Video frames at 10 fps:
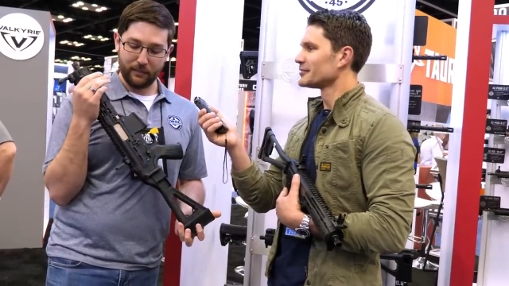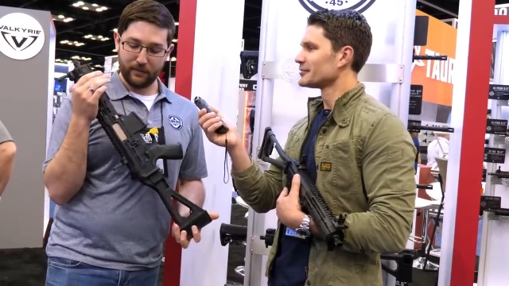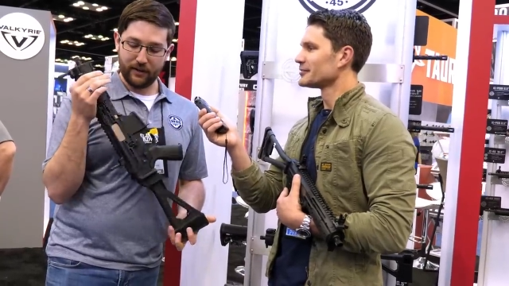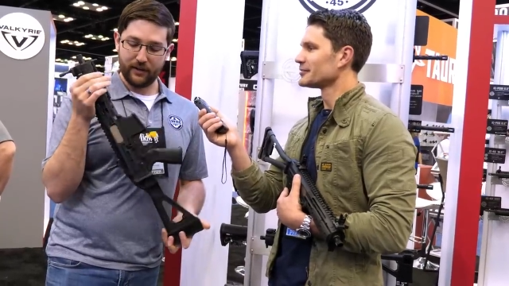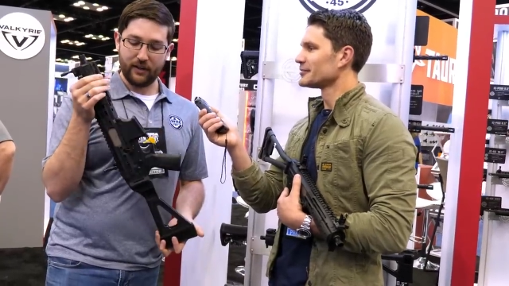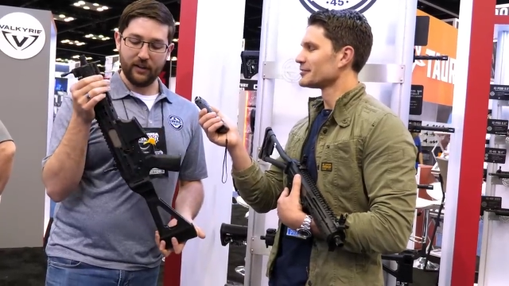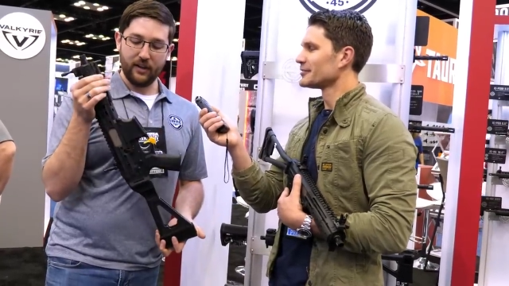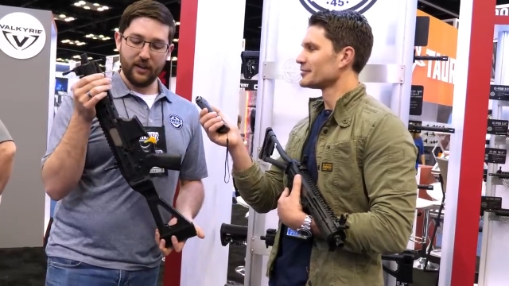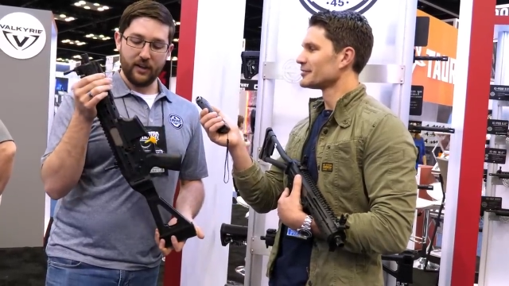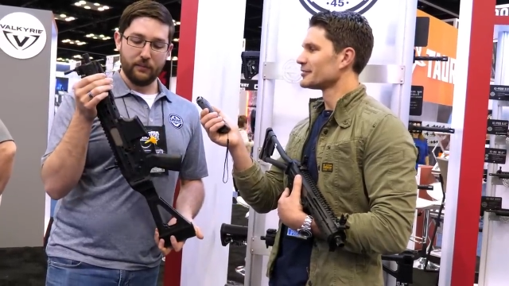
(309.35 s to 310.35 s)
Speaker 1: But uh,
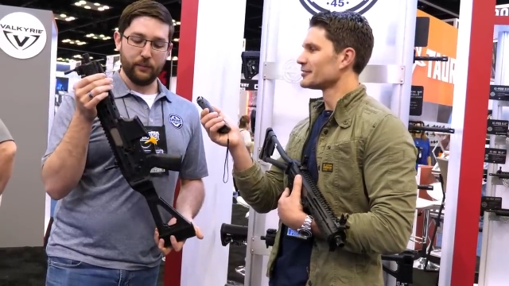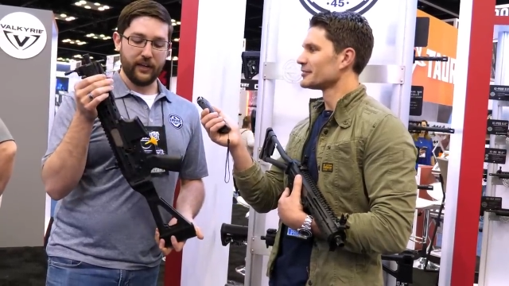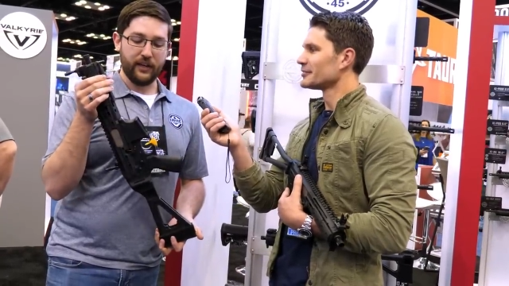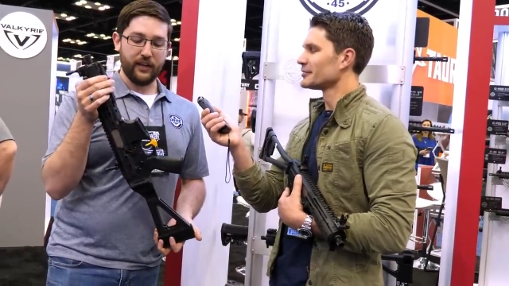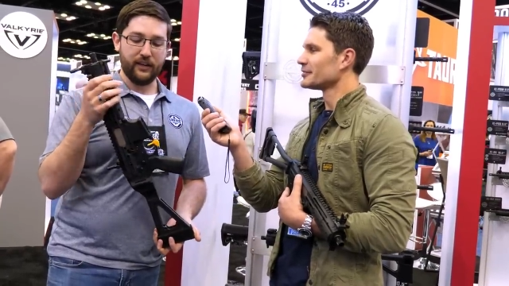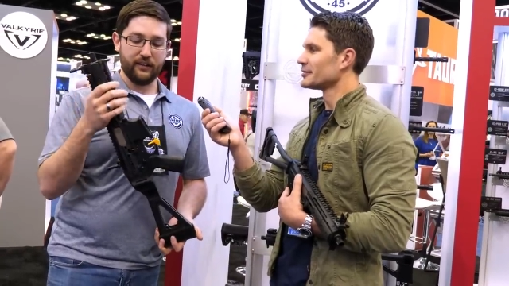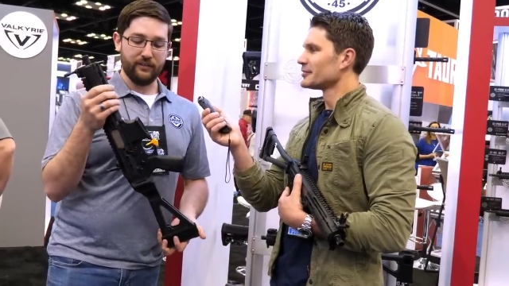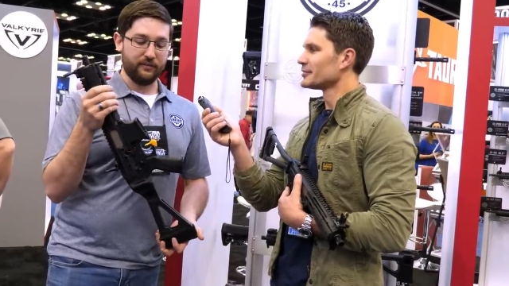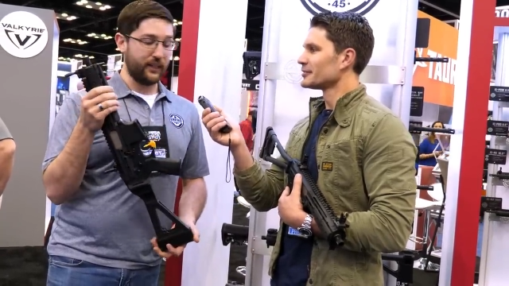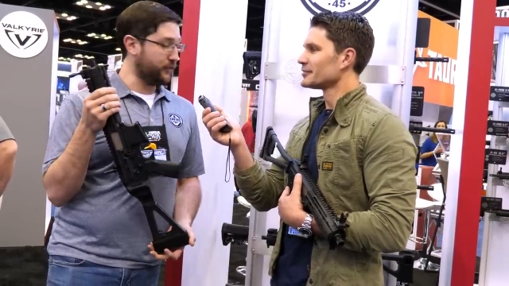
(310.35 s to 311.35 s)
we
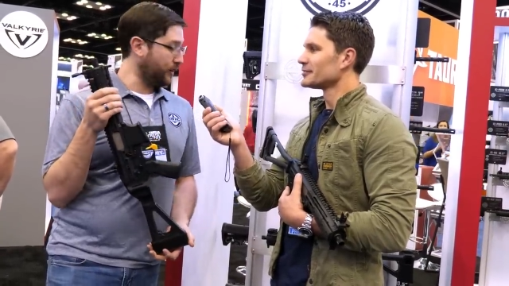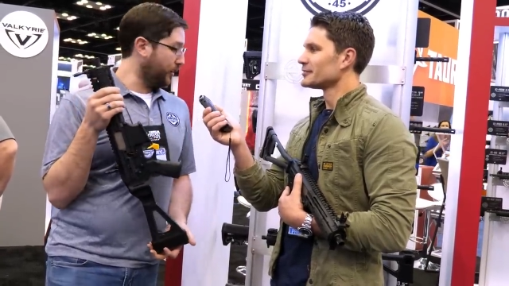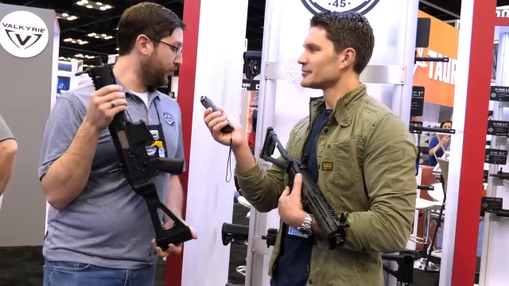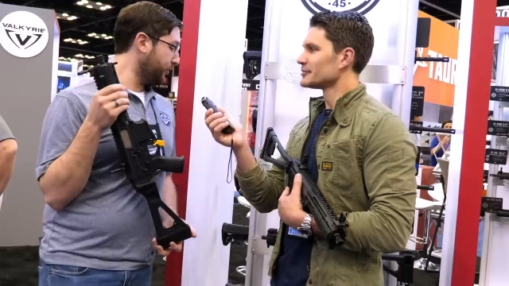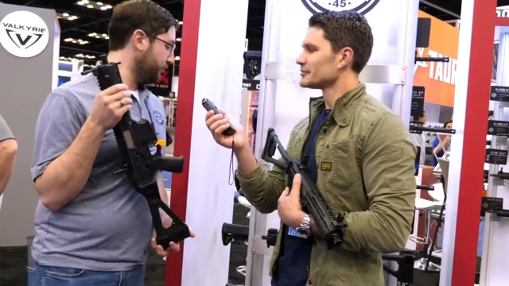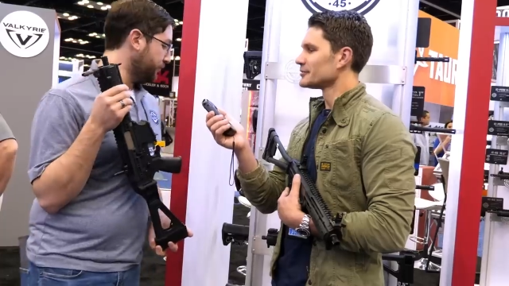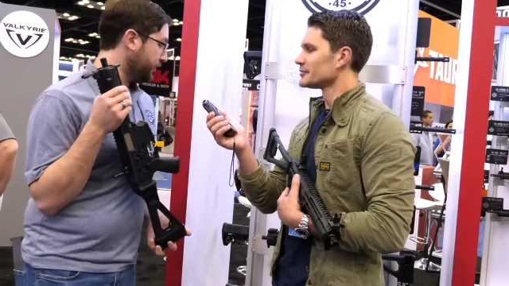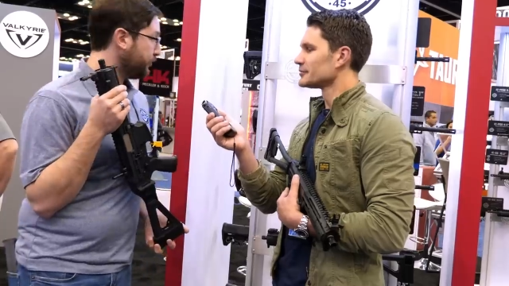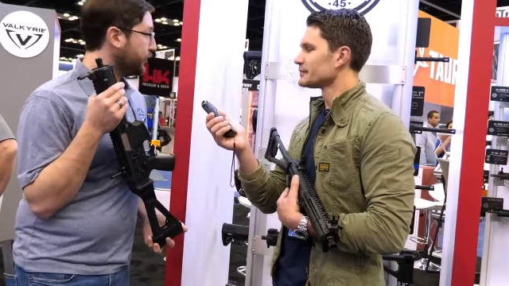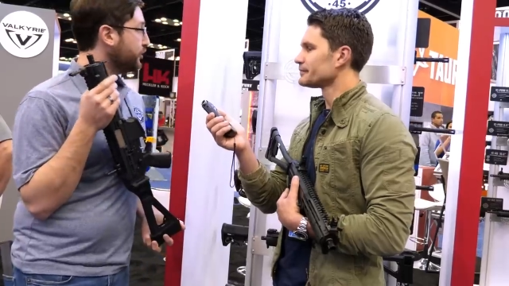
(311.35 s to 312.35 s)
these are
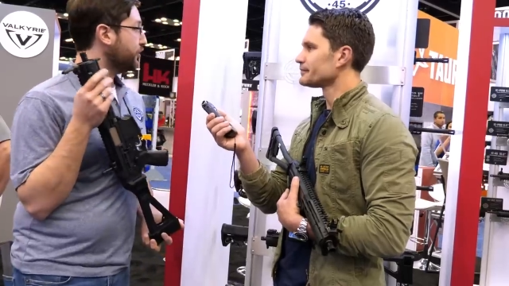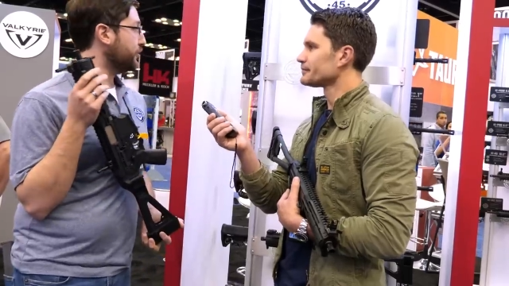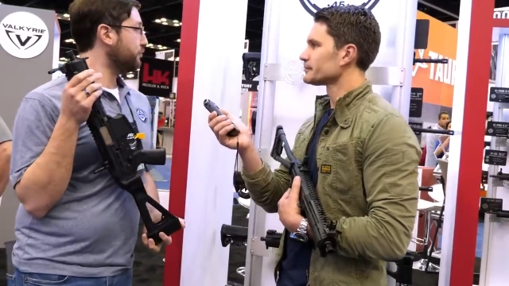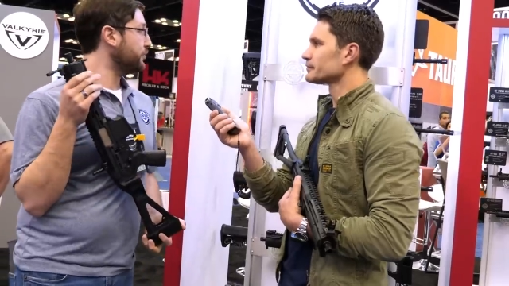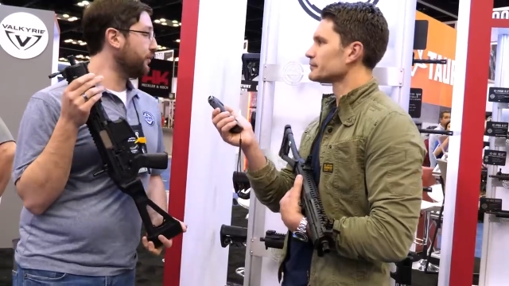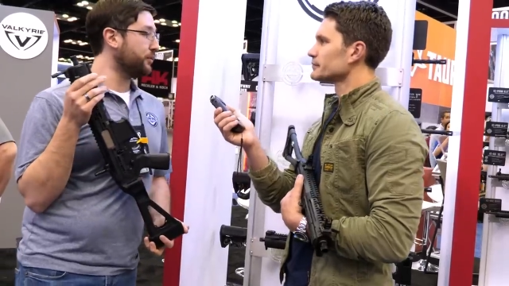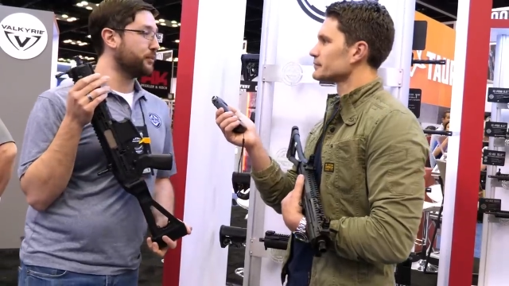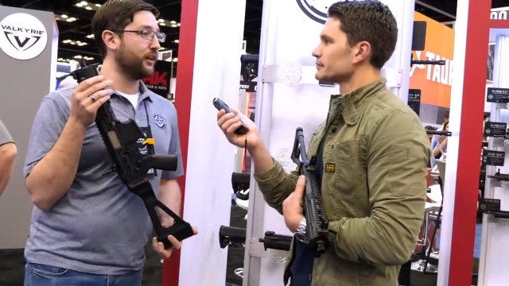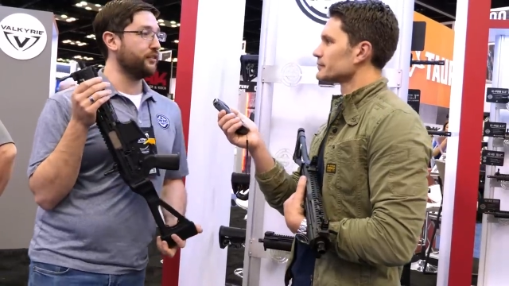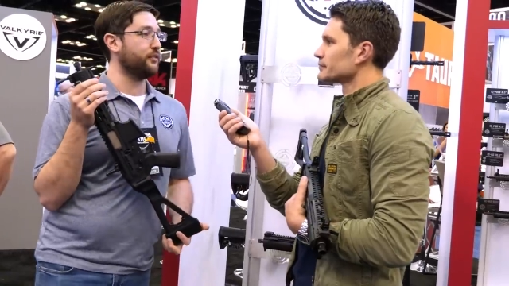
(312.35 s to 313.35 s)
the first of the
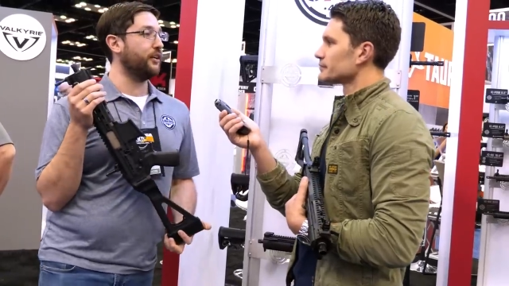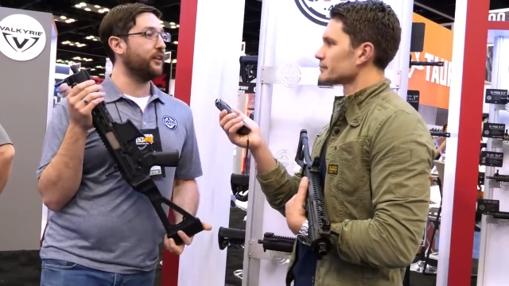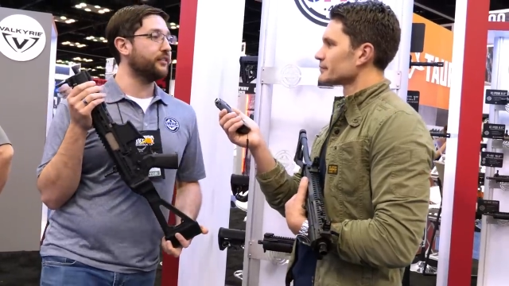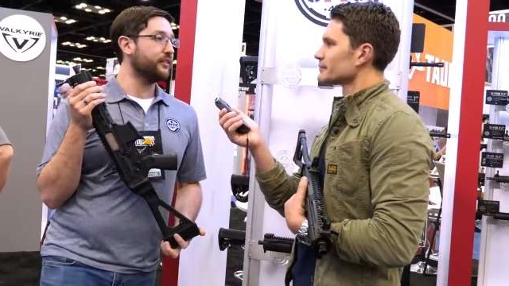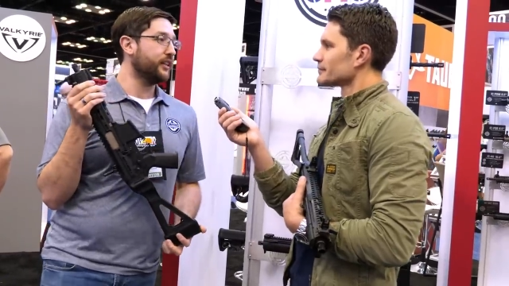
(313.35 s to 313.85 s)
production run.